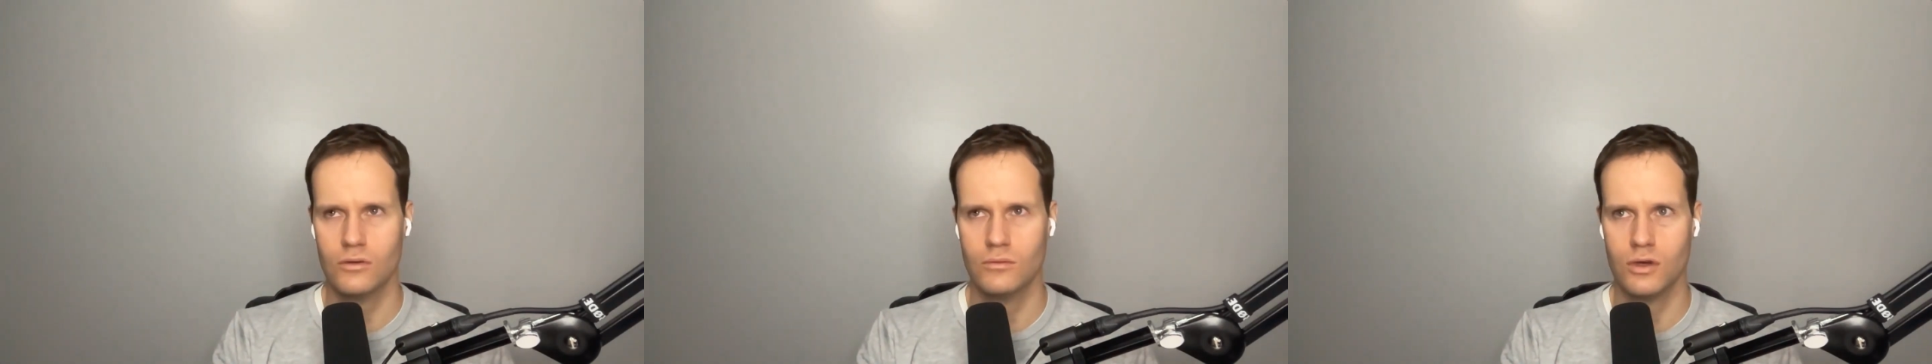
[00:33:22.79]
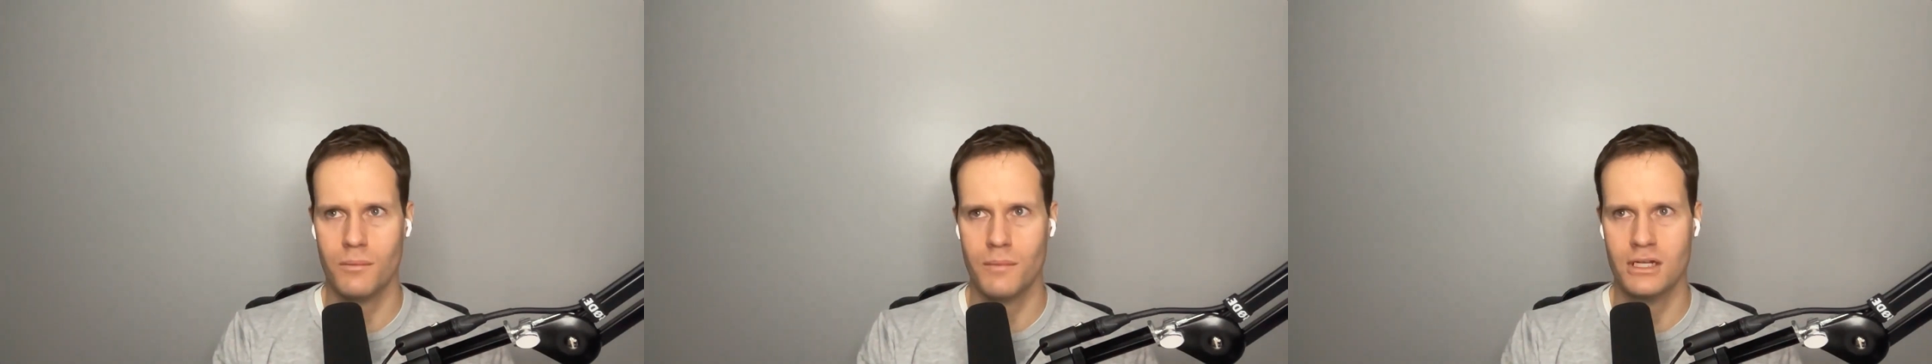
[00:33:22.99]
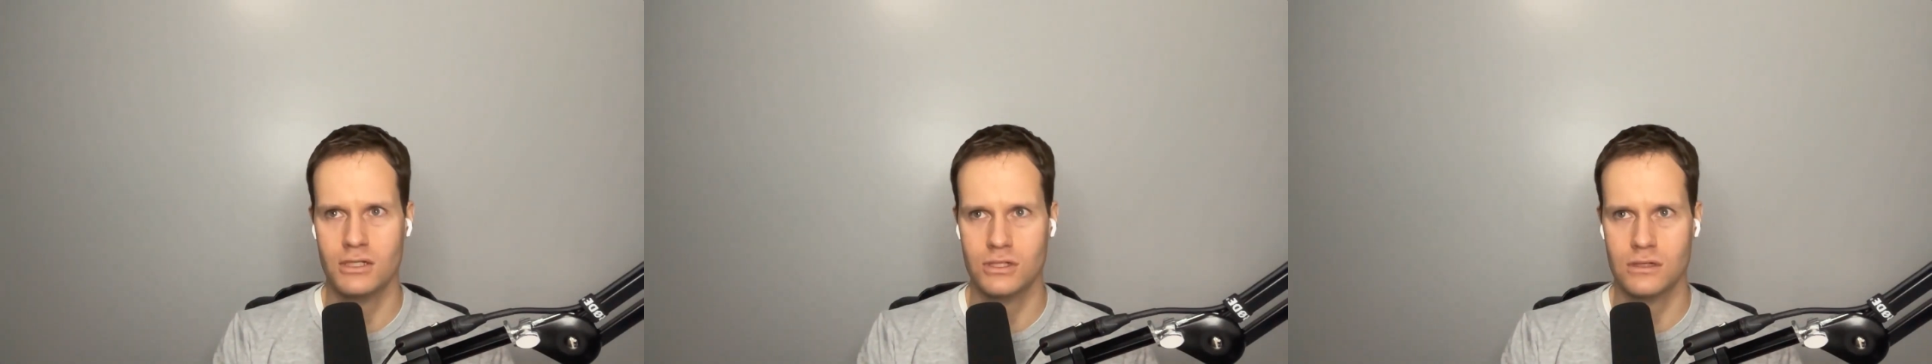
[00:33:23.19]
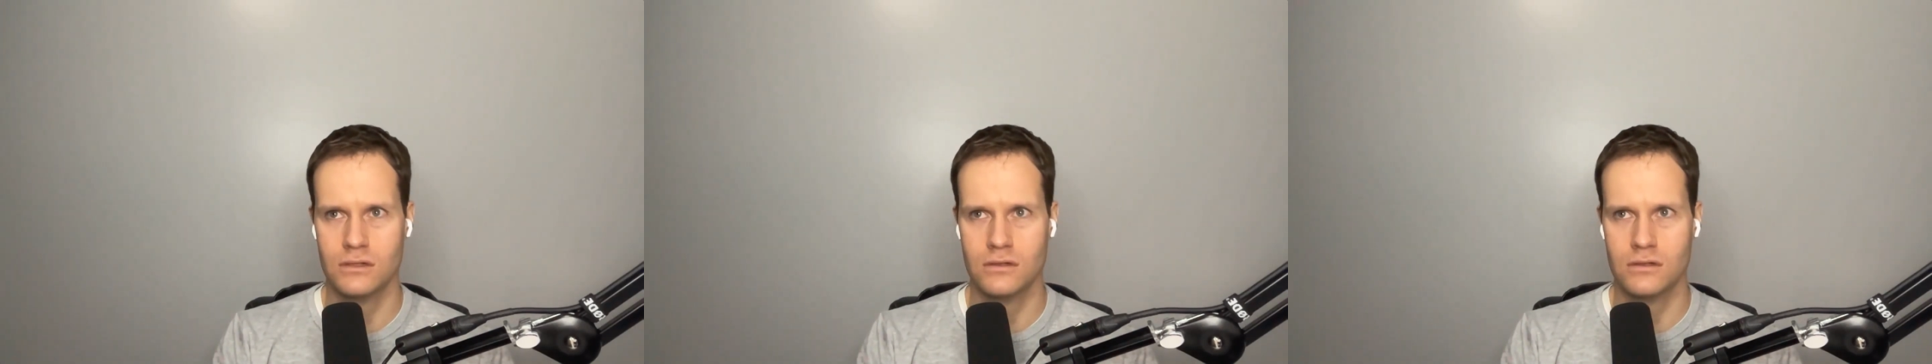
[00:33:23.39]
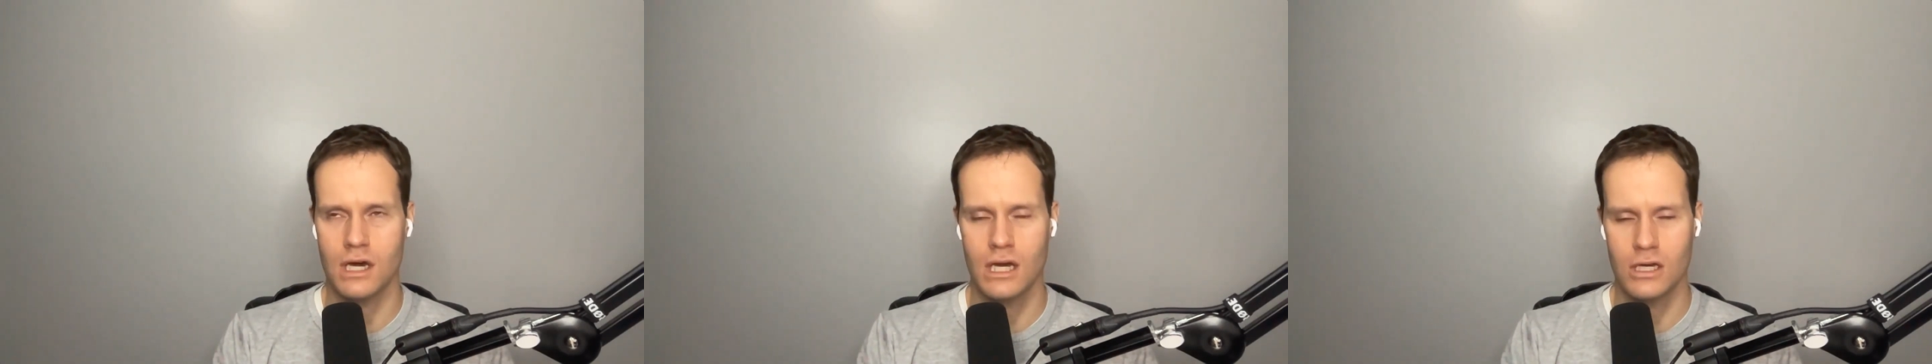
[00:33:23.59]
you had mentioned
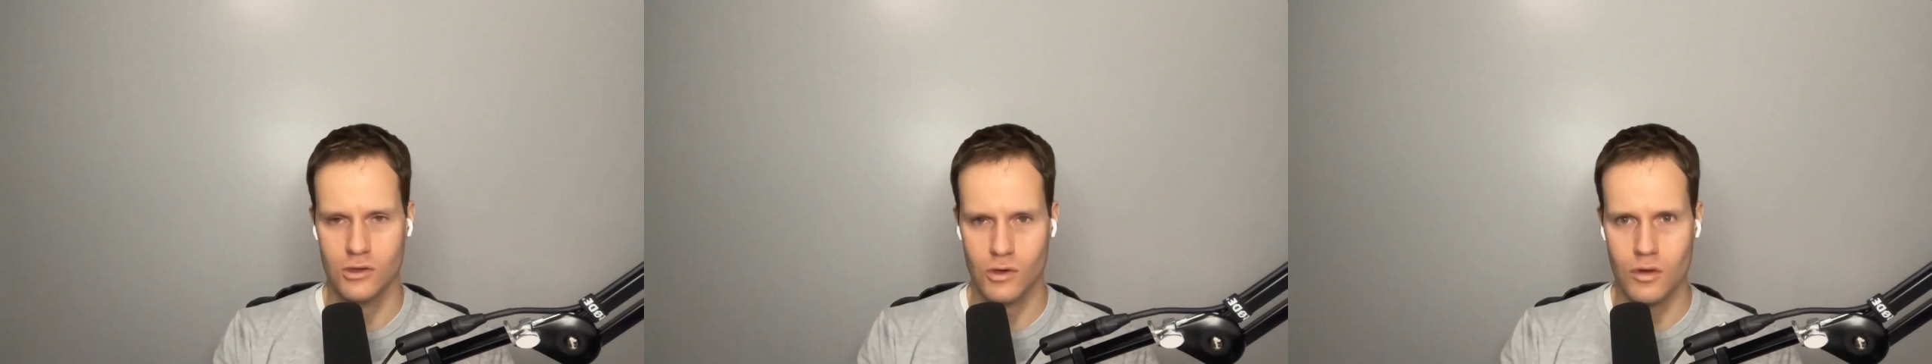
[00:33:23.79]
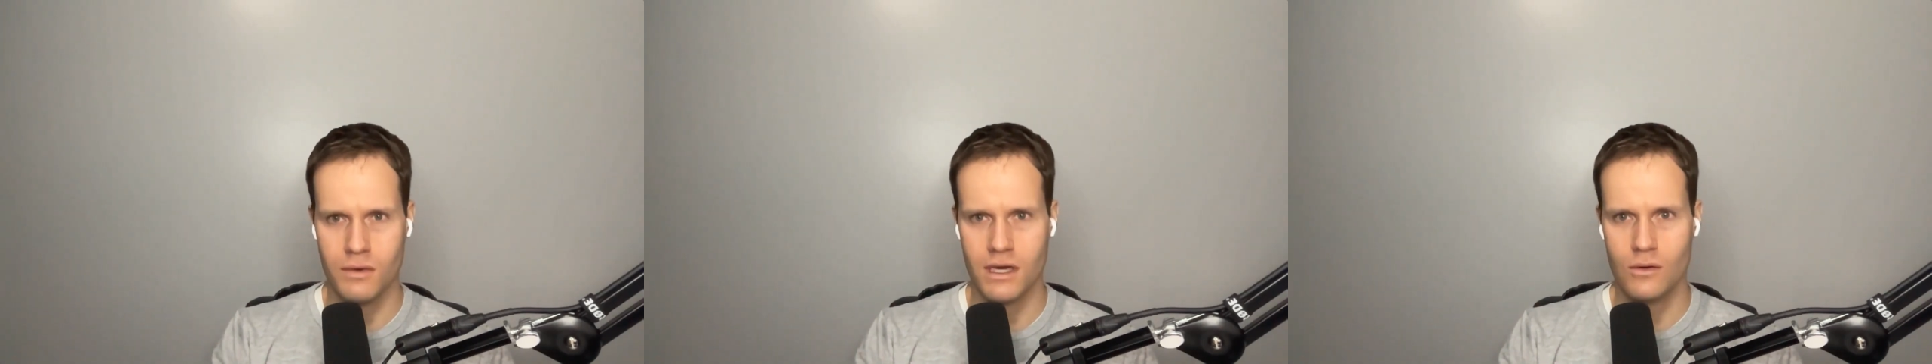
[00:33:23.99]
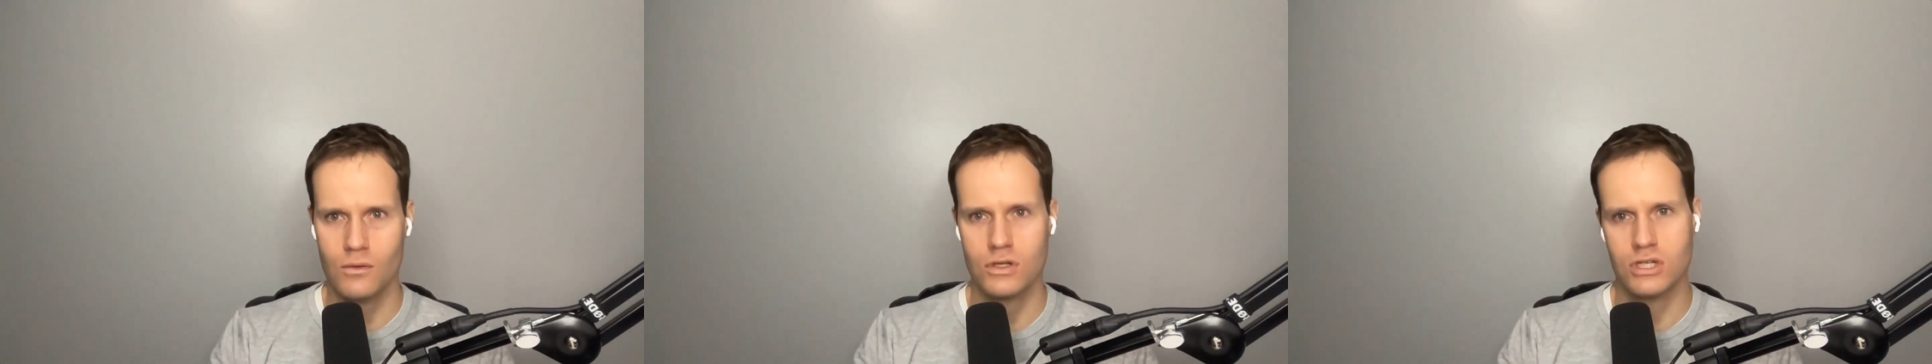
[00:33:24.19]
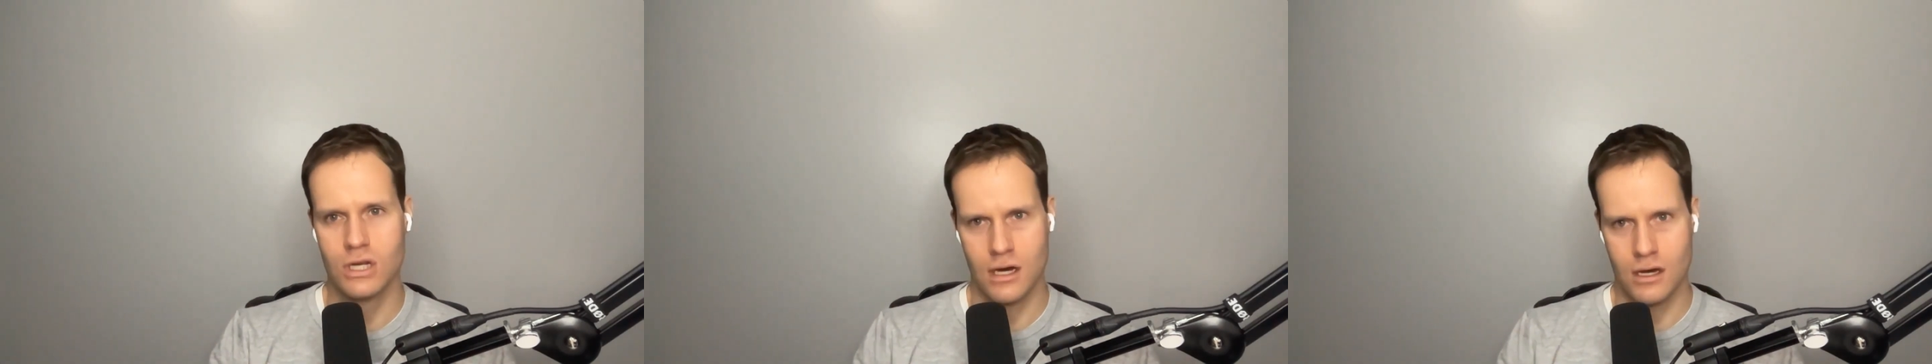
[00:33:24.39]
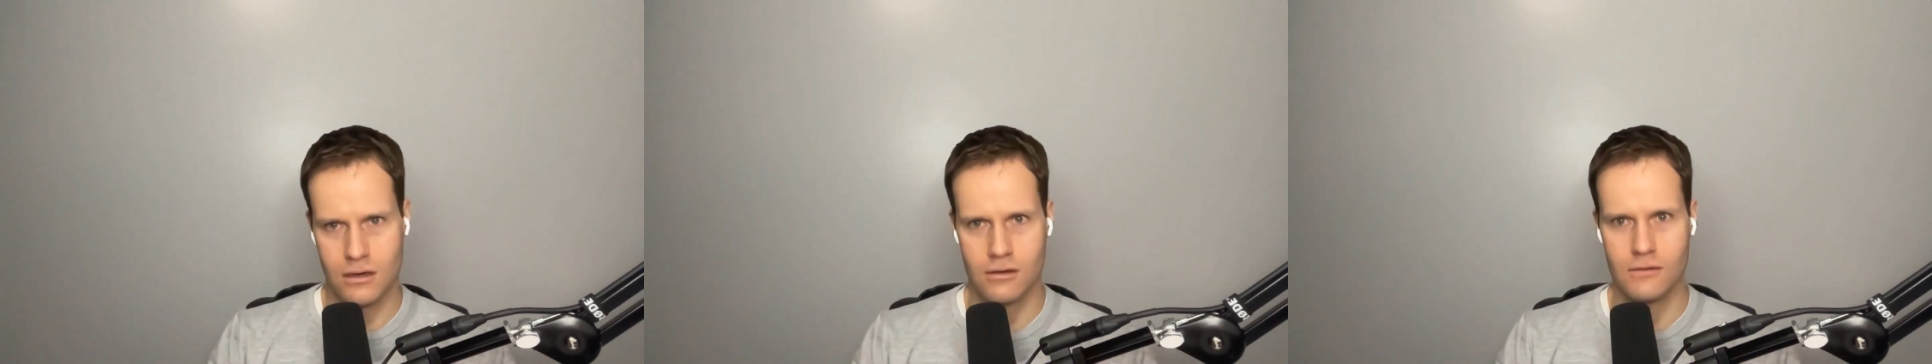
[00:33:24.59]
Udemy, which
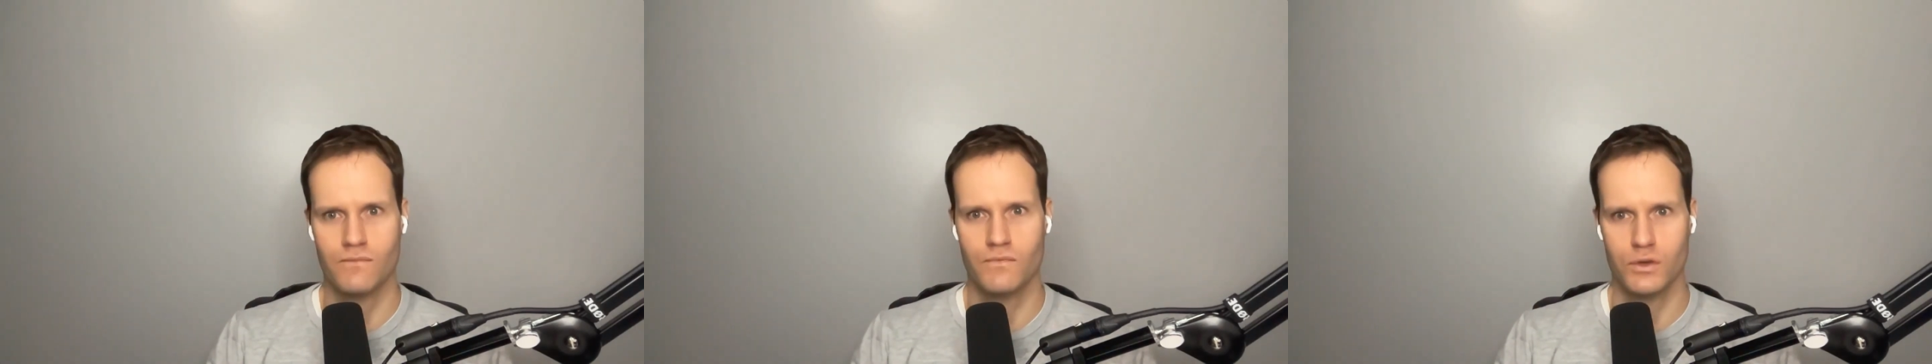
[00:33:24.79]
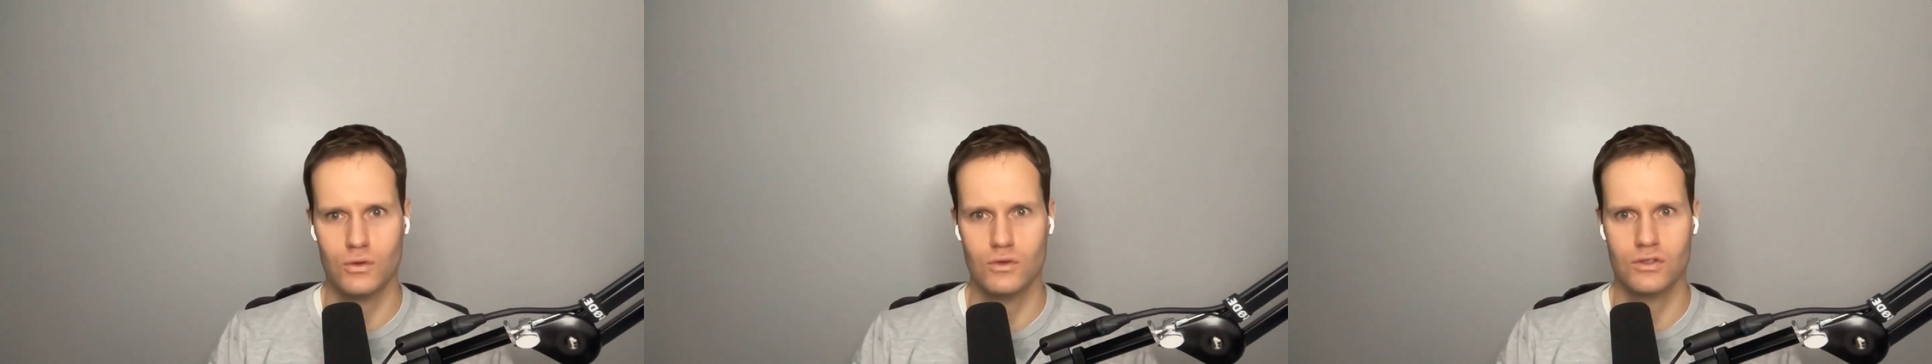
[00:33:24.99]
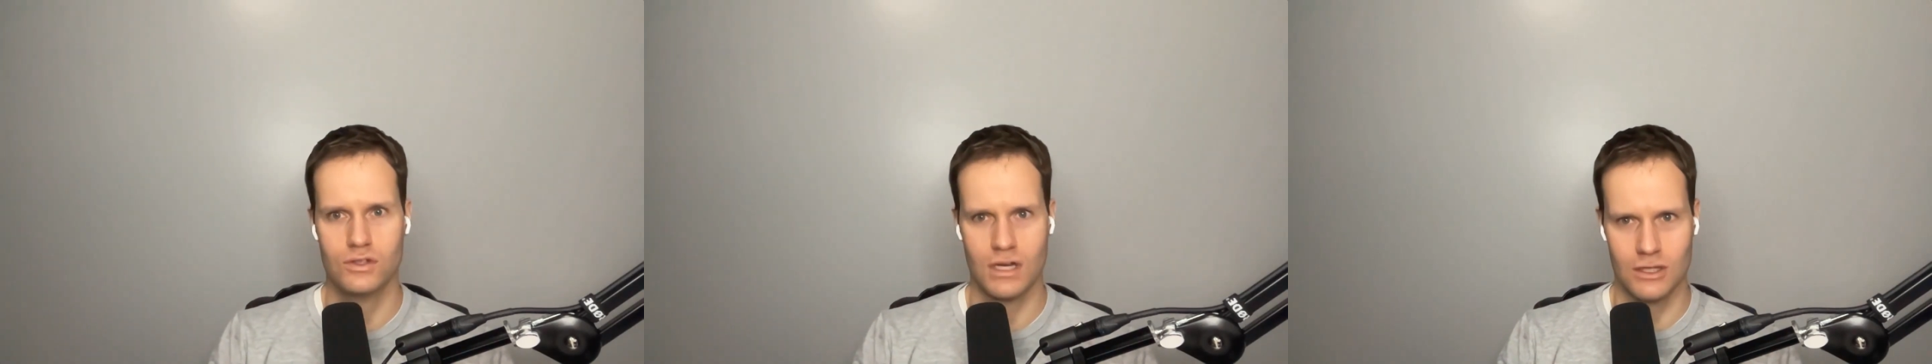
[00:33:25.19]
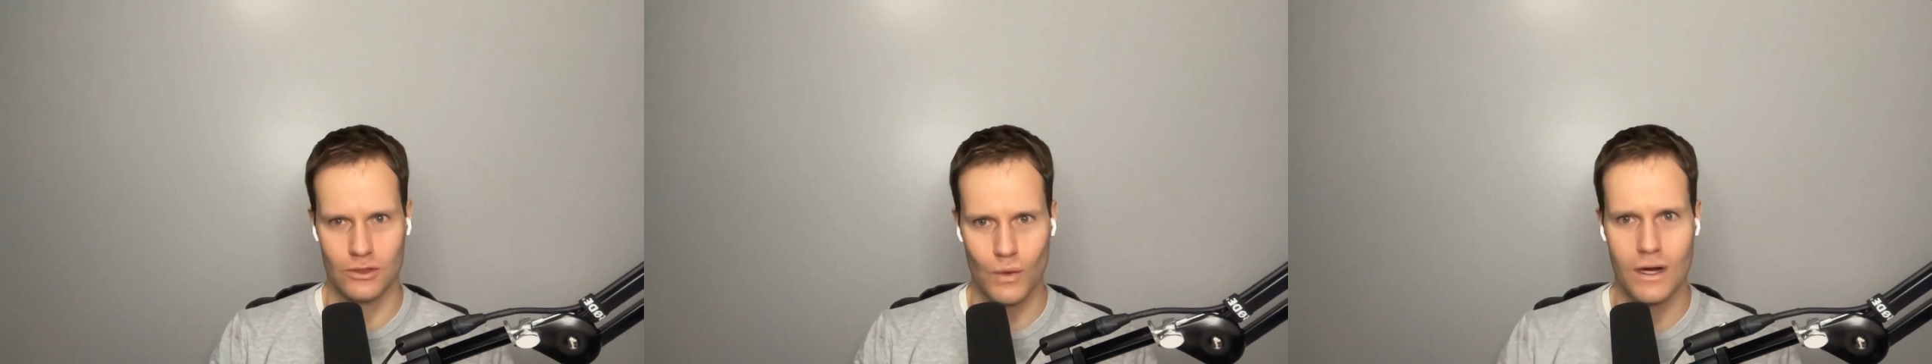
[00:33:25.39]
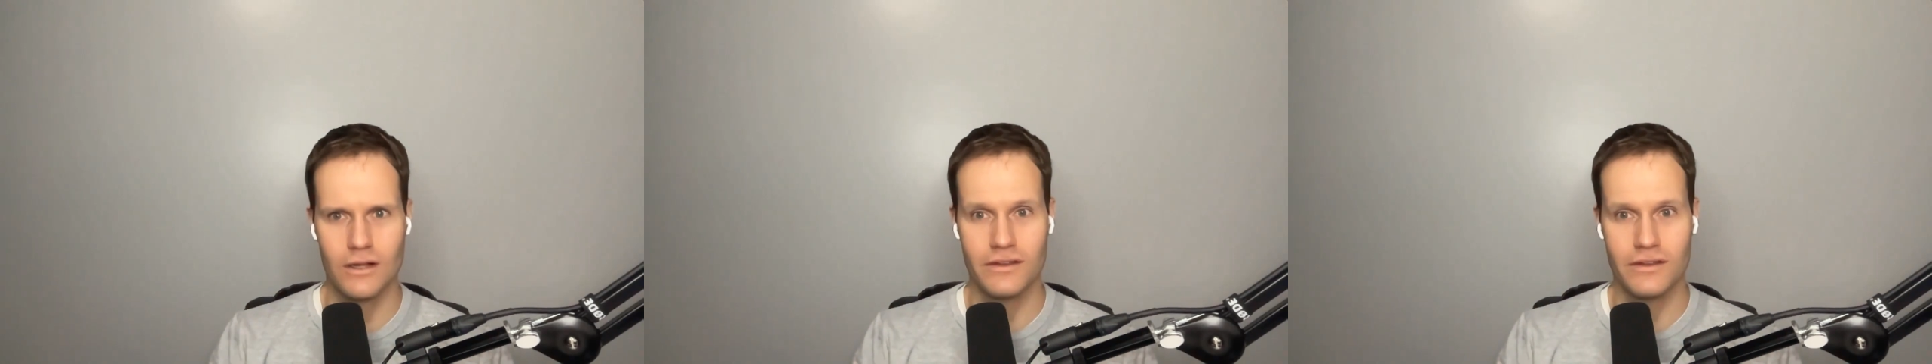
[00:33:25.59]
I used as well.